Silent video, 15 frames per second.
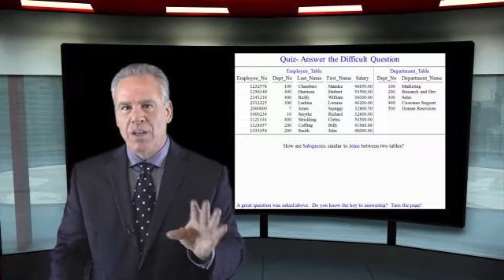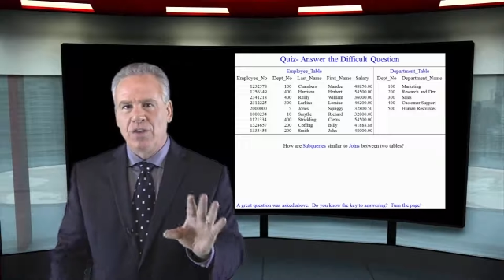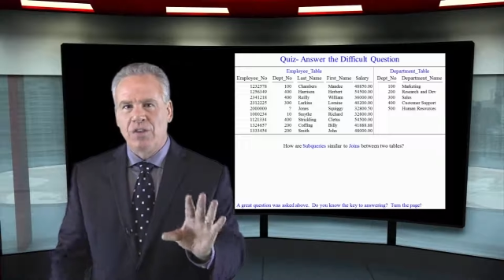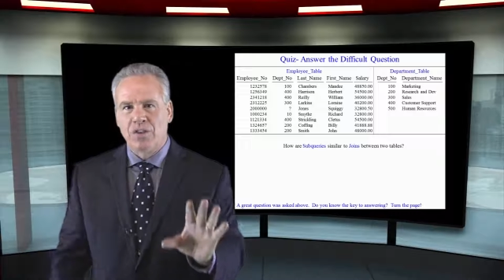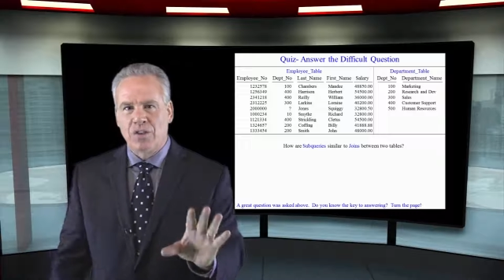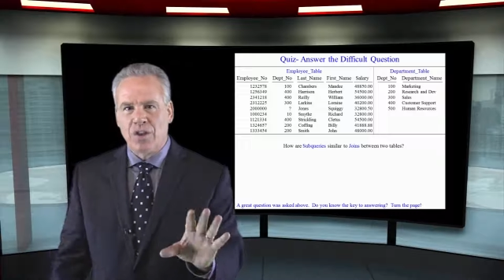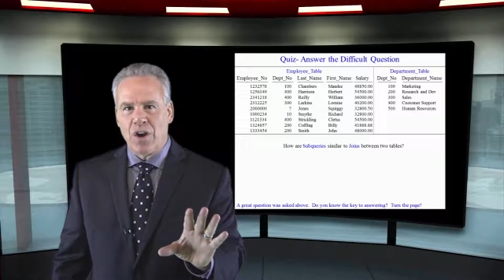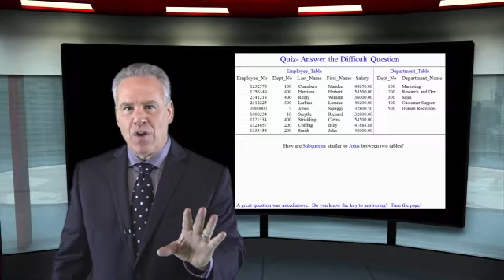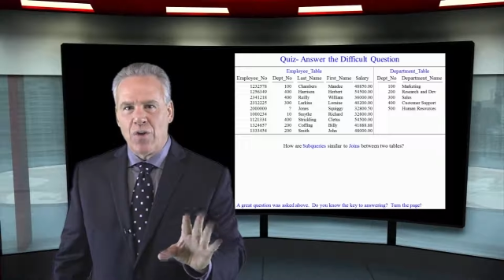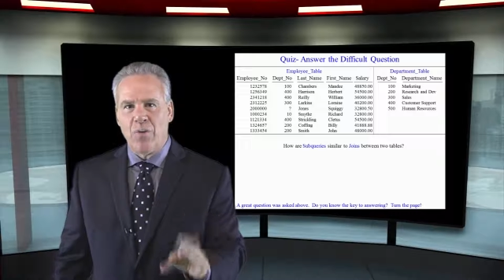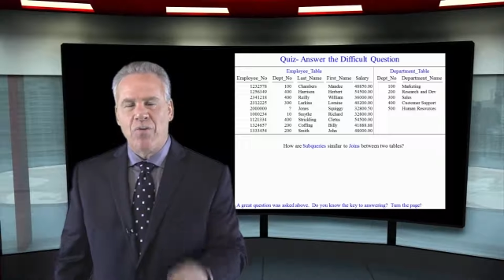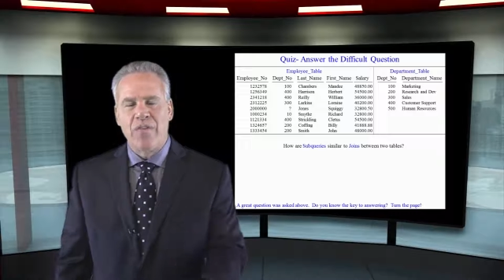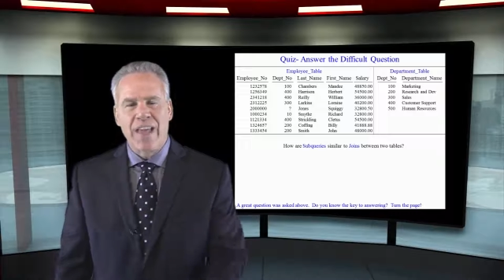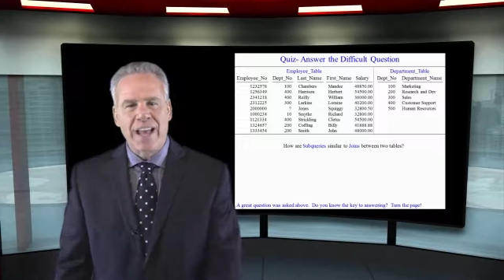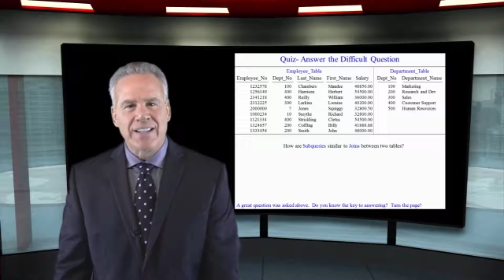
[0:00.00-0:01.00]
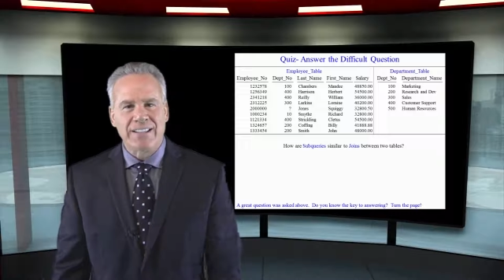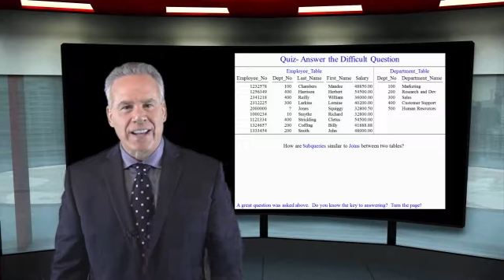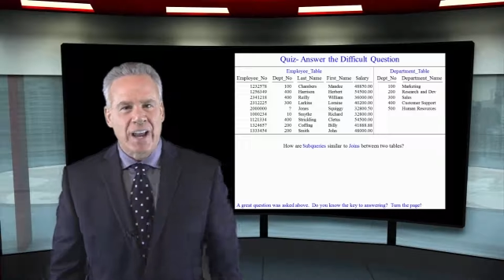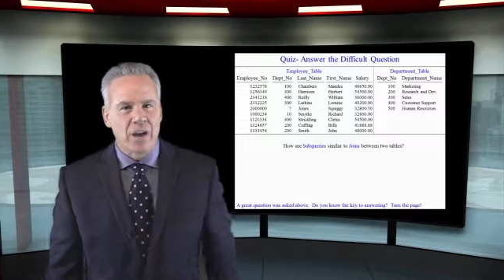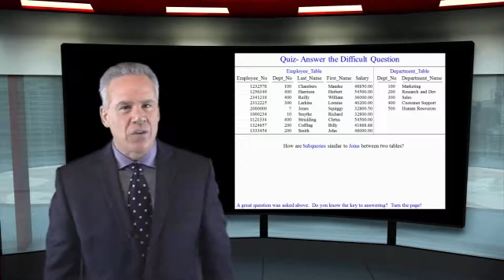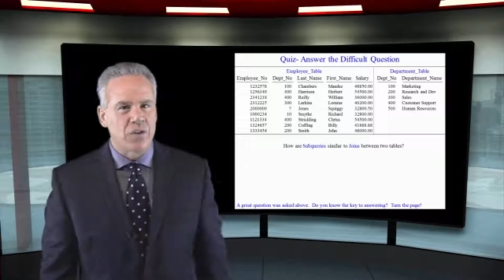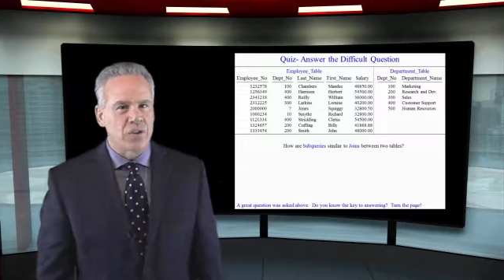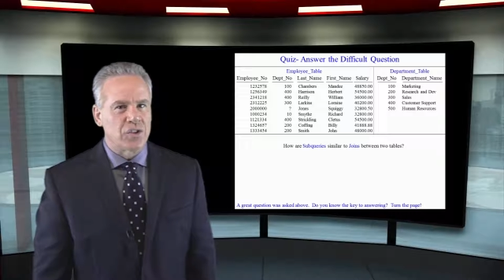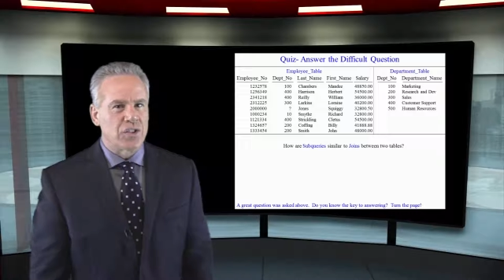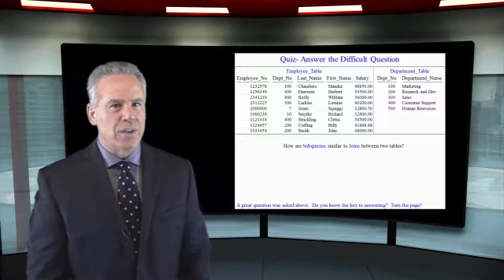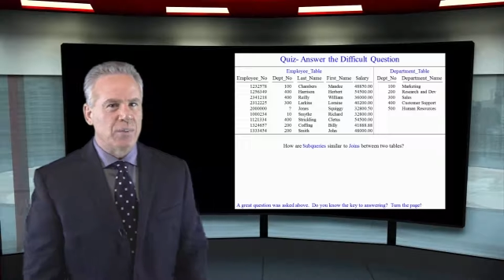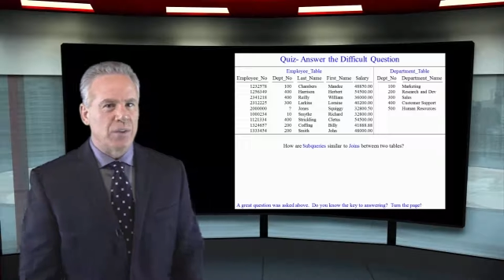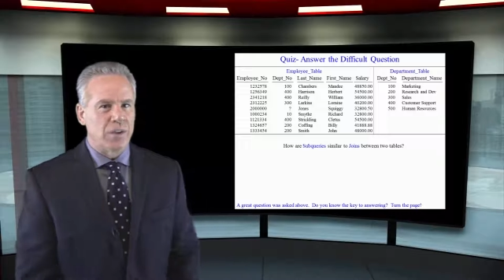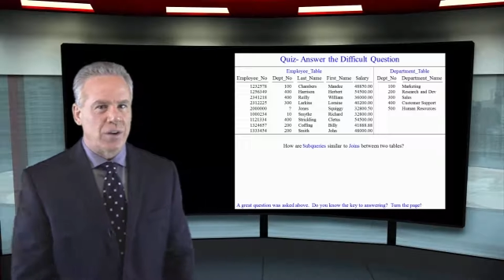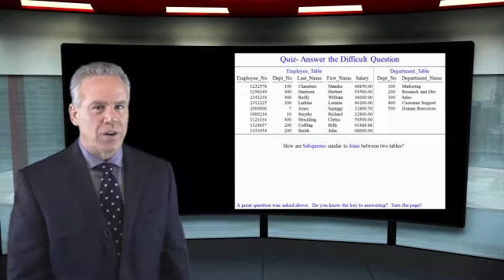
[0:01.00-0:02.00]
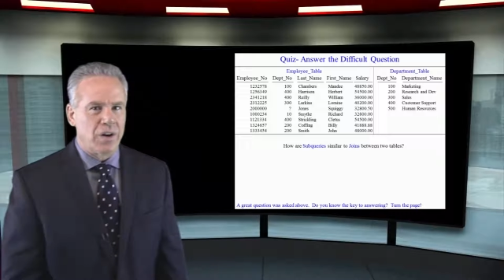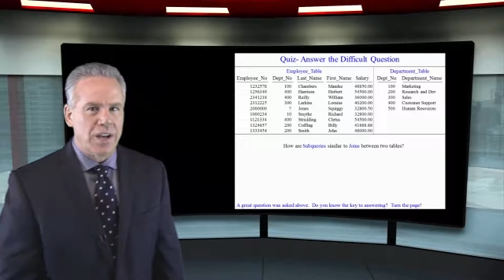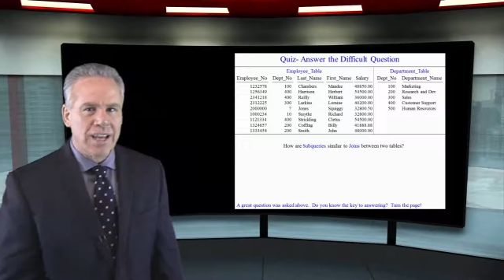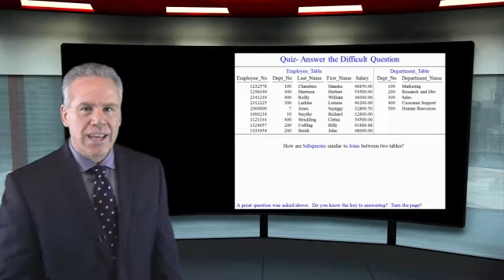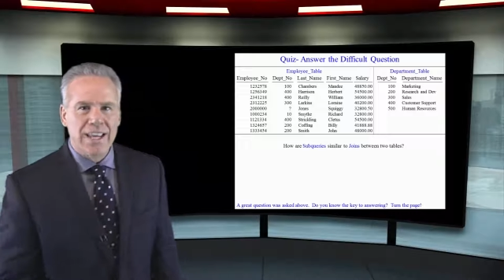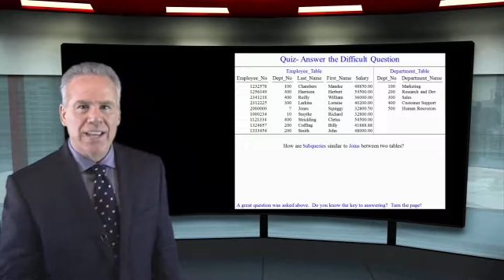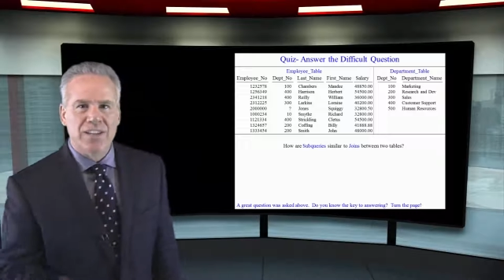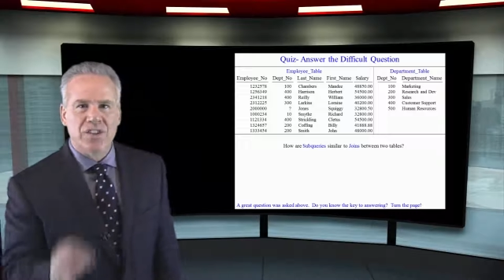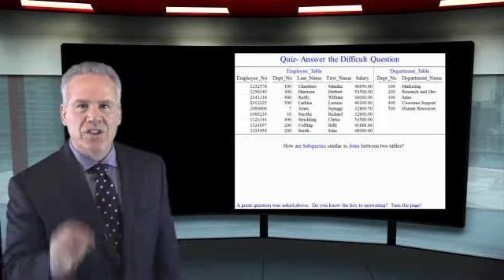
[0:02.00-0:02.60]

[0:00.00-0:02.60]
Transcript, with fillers: So that's how they're similar in